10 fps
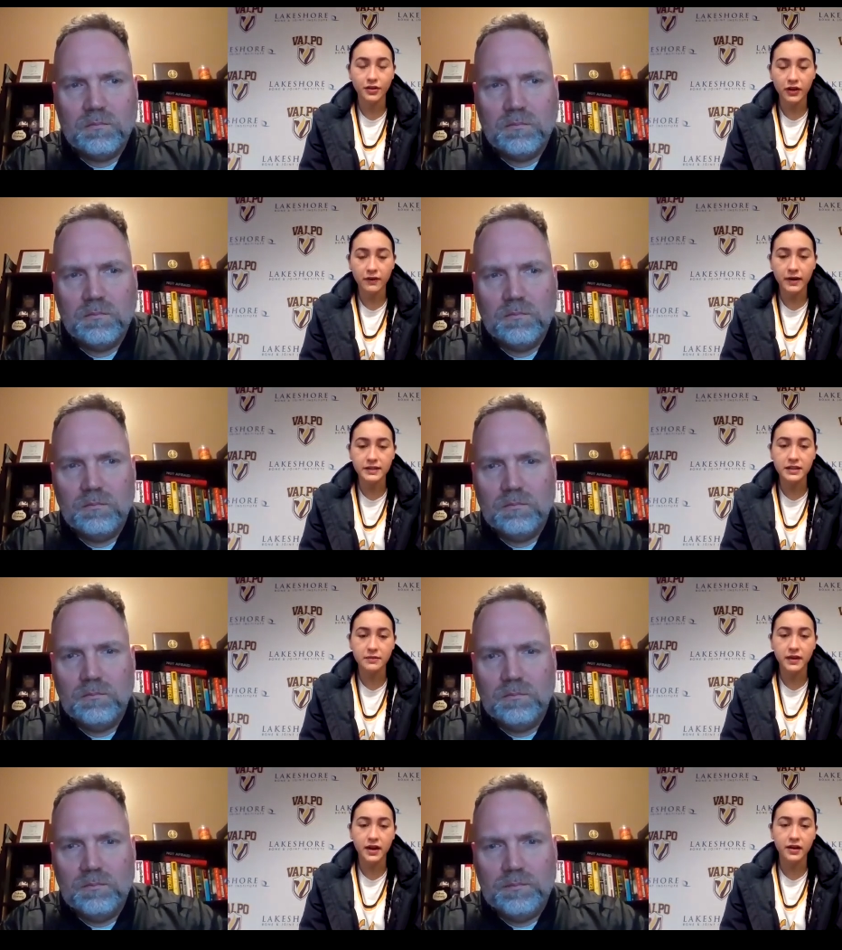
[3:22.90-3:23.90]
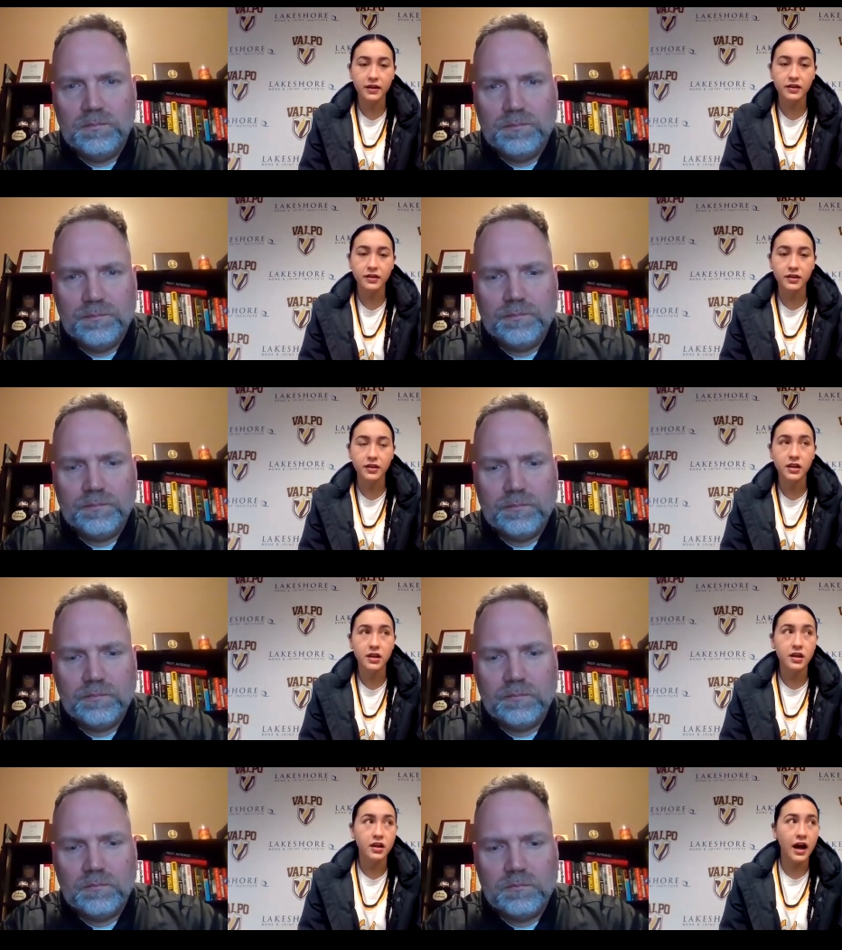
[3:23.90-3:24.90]
Speaker 1: you know, give my team that. And
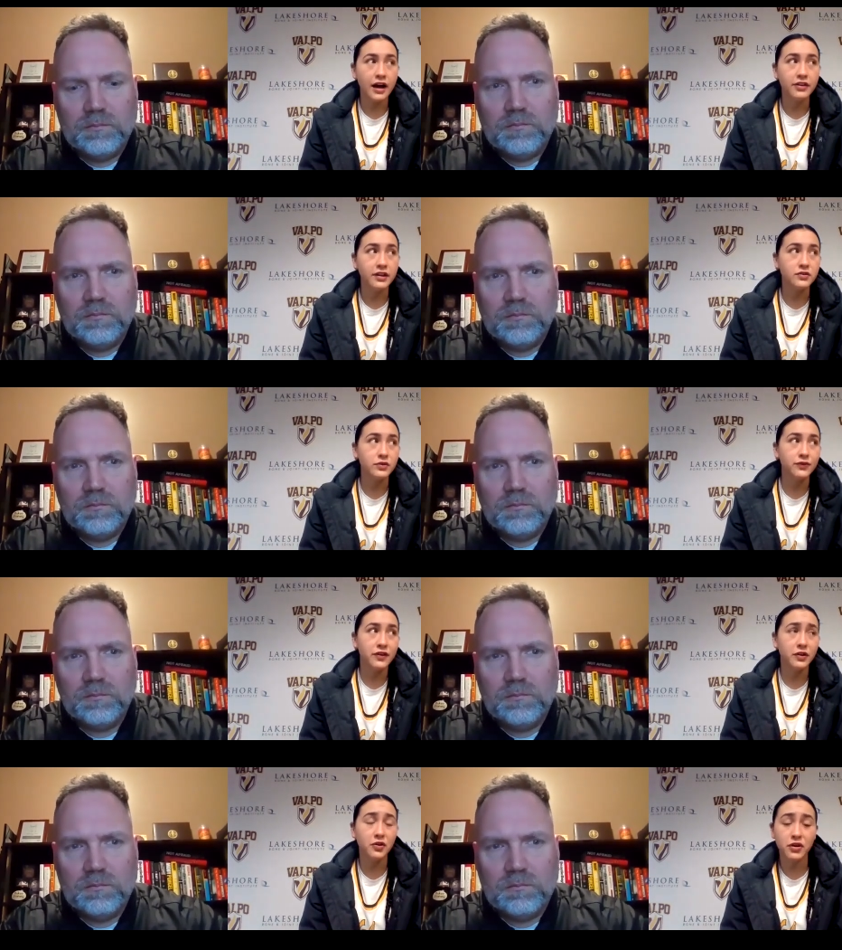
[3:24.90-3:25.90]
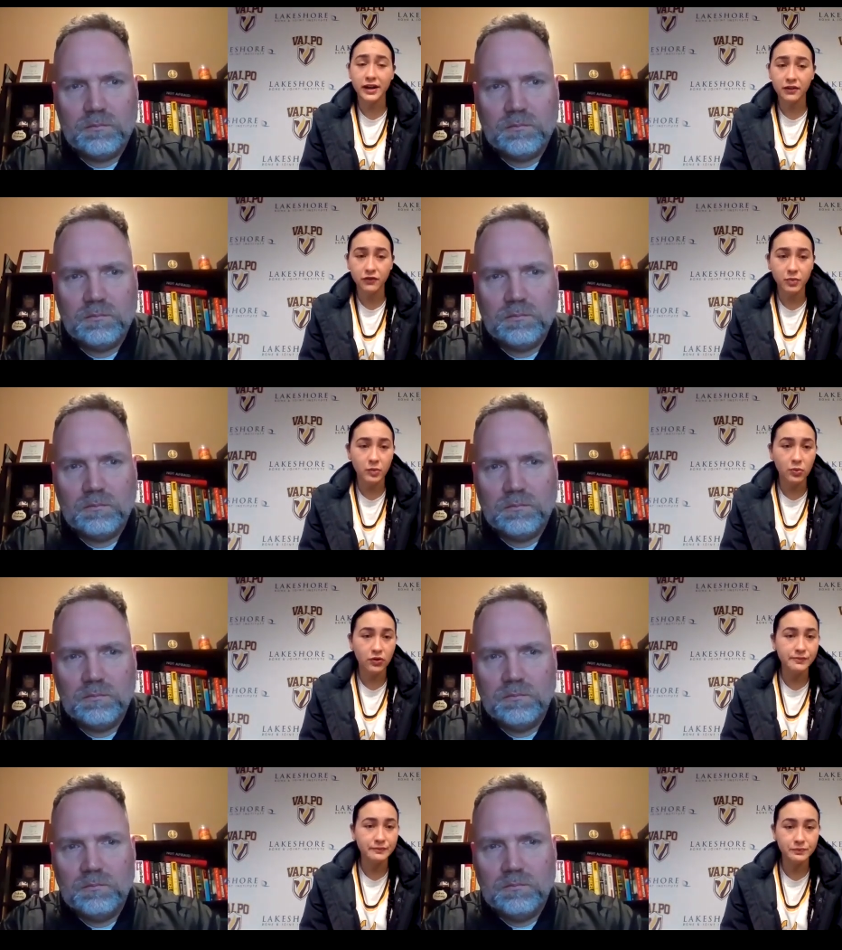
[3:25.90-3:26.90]
I think it's really fun creating for
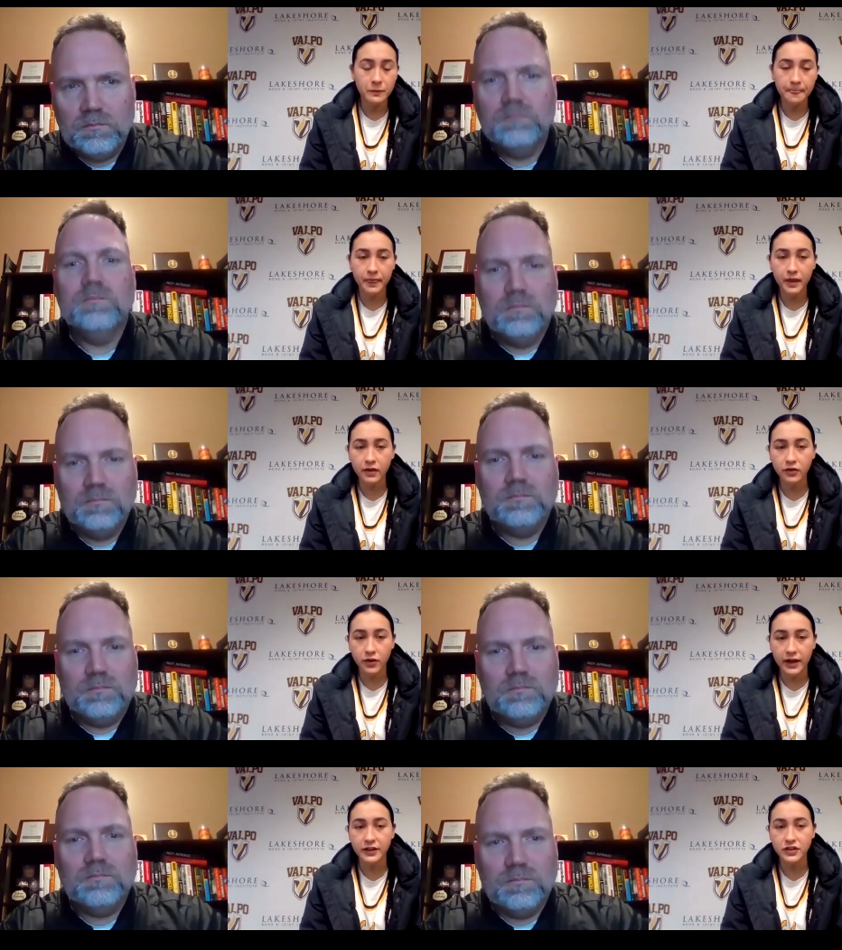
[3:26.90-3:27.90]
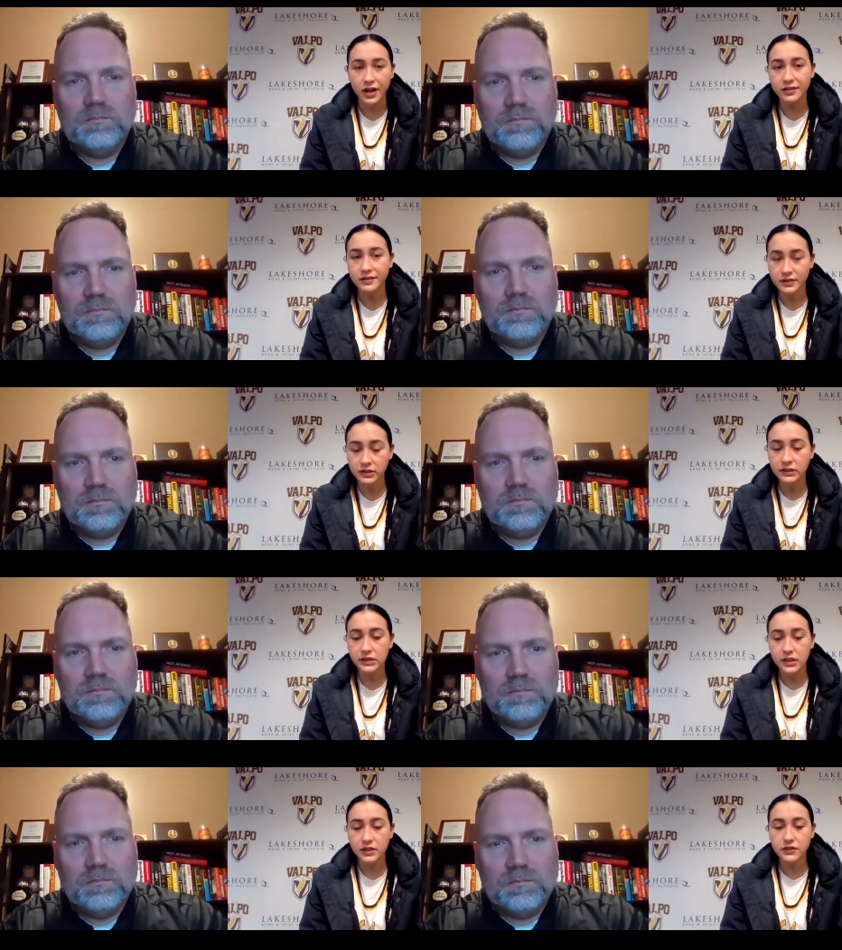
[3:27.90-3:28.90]
people, creating shots.
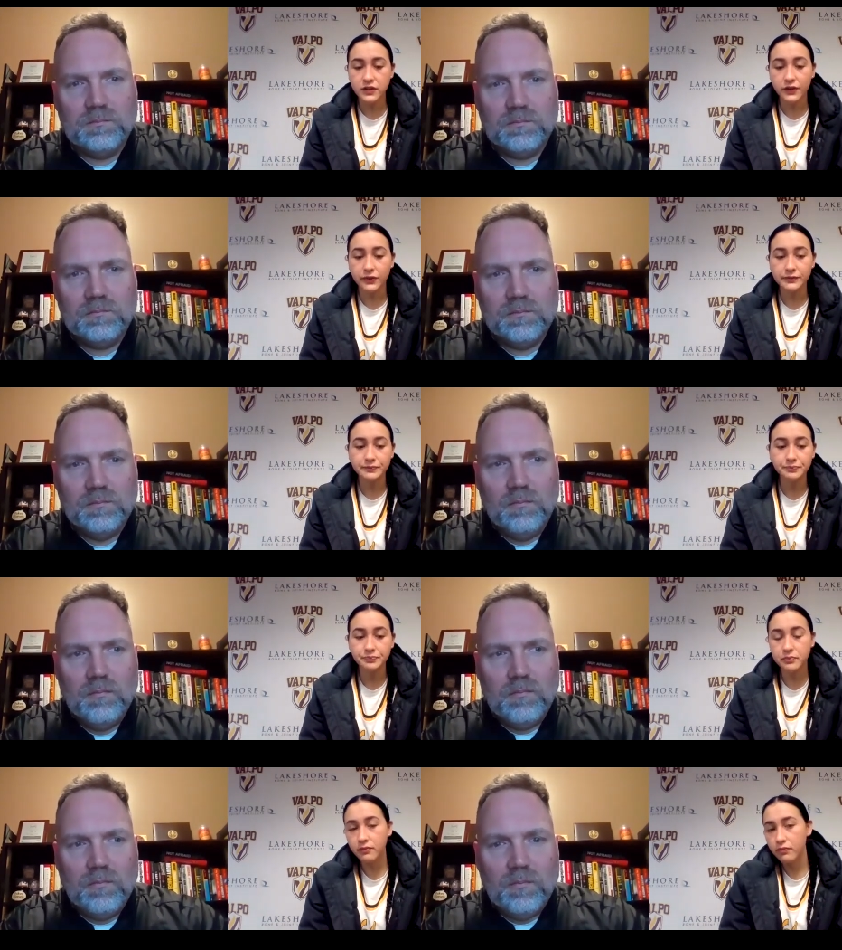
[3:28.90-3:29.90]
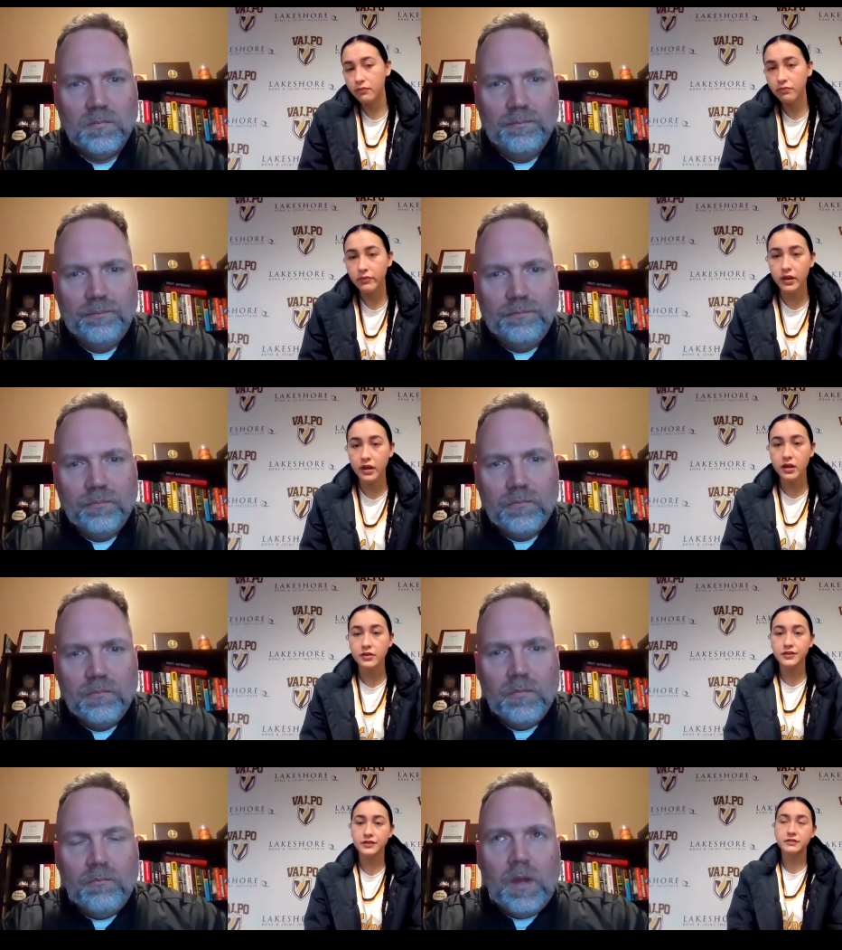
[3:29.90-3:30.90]
So
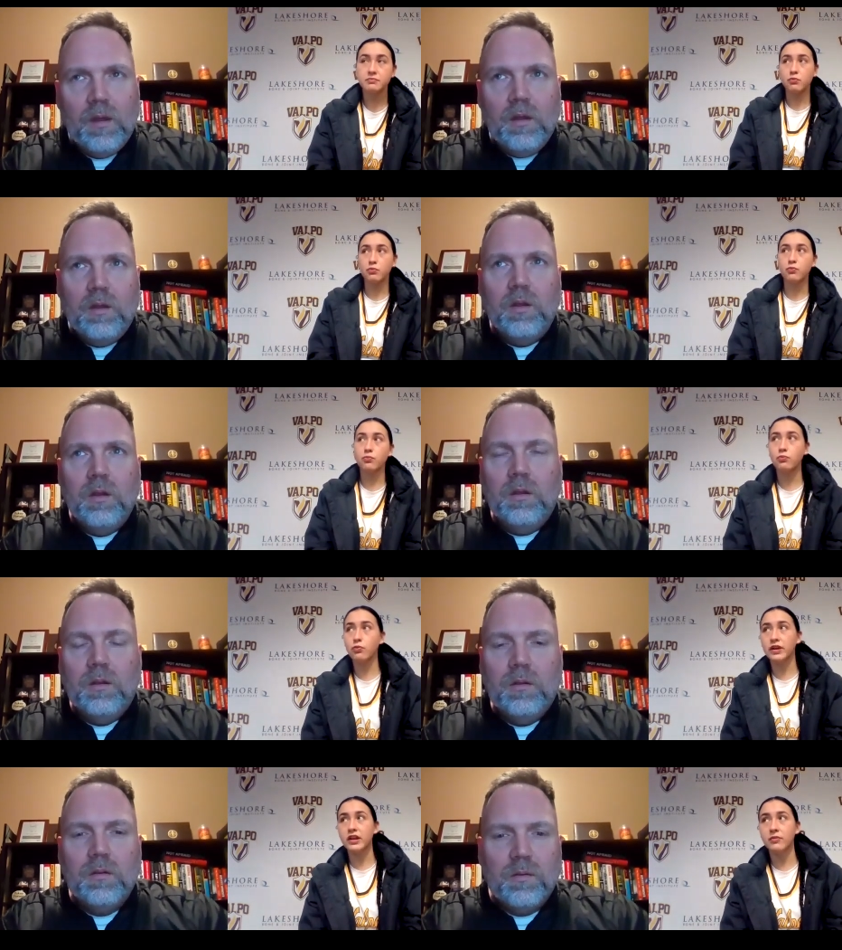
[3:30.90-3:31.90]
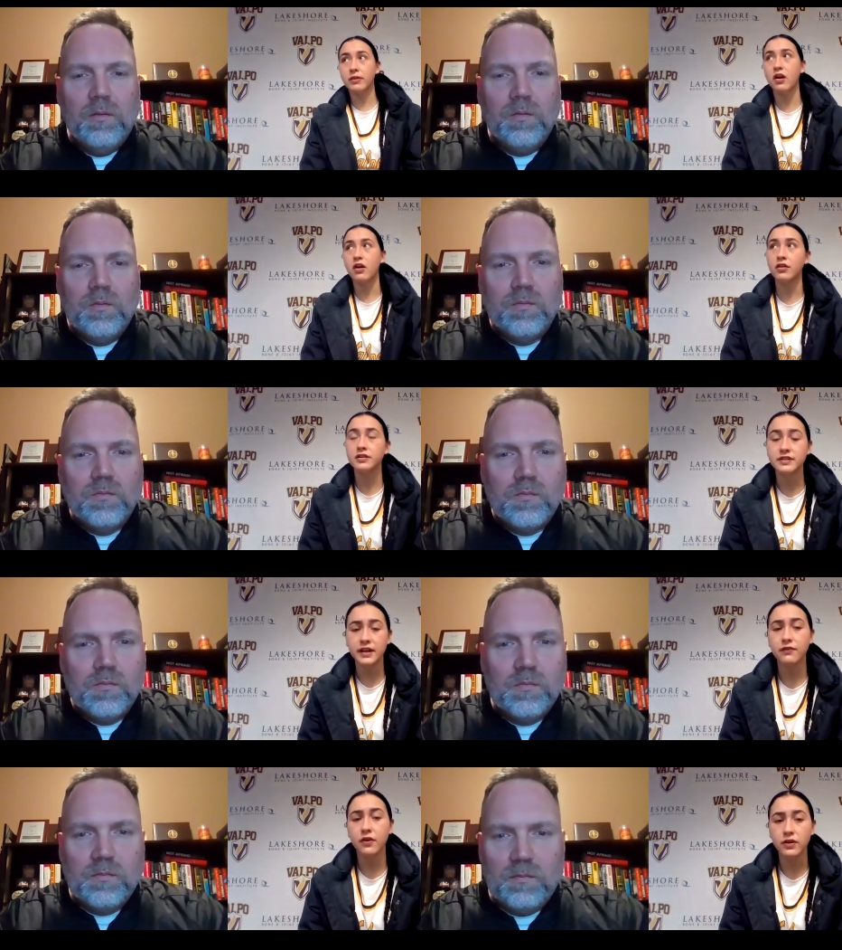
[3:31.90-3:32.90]
just working a little bit harder and
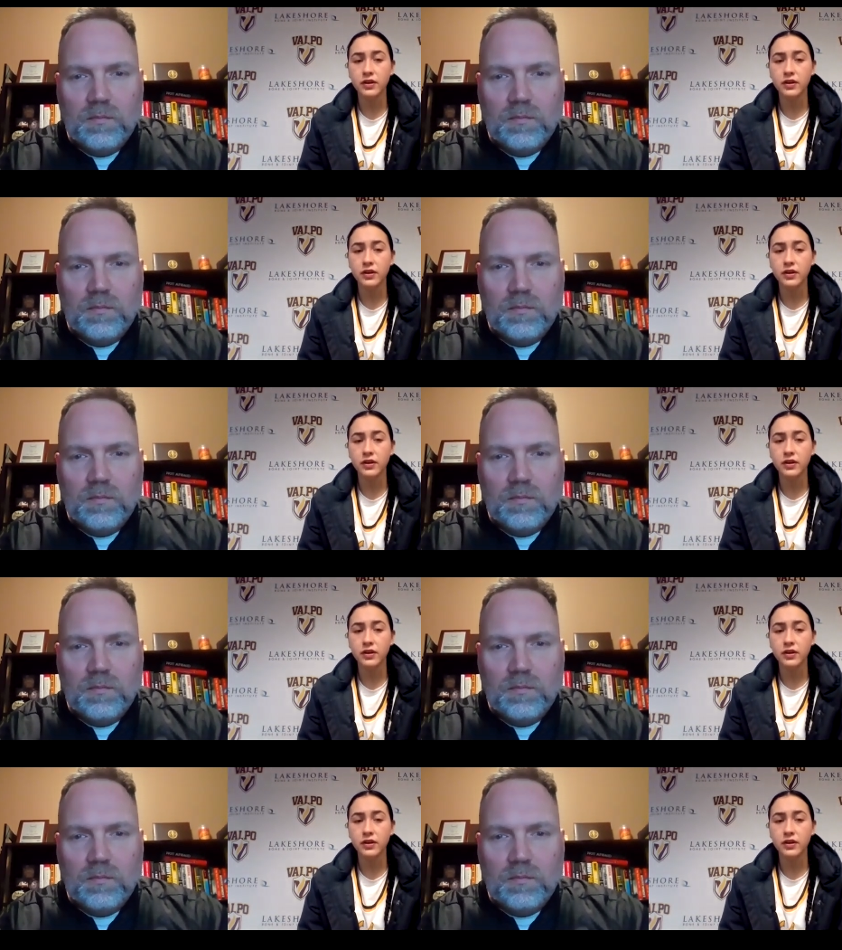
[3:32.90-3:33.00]
staying